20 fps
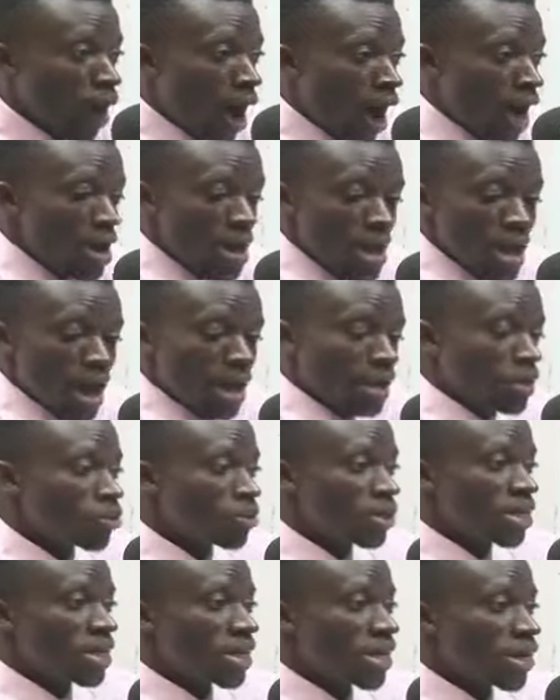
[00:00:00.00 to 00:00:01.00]
I know
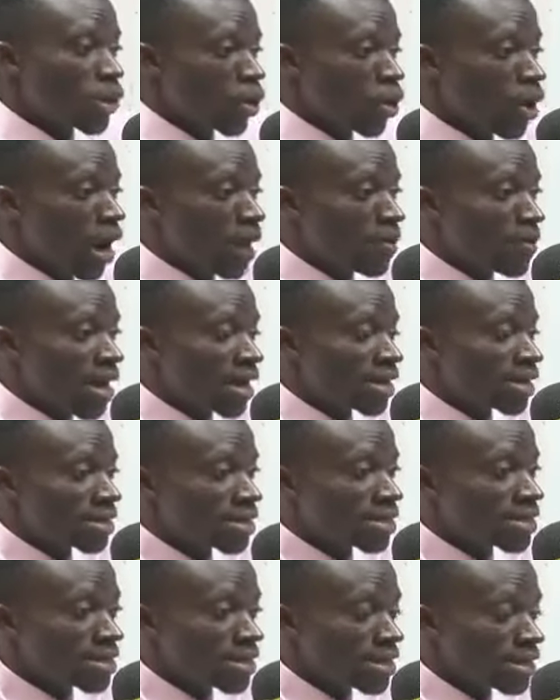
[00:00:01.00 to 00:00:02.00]
the day, you know,
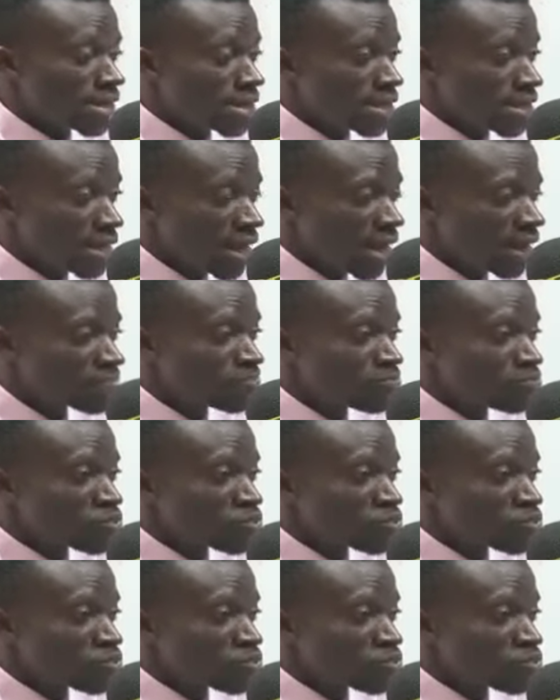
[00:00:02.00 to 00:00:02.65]
MRDC, you see, yeah.